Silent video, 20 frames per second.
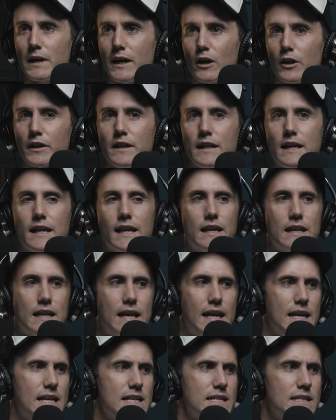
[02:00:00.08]
money. I think
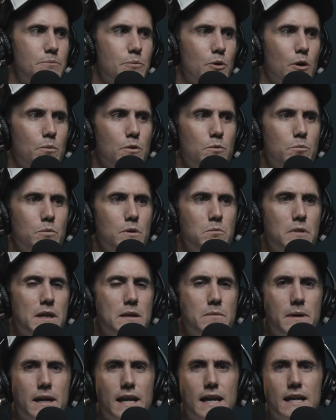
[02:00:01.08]
he's probably
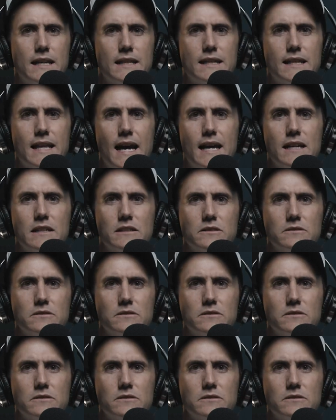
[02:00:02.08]
been at that,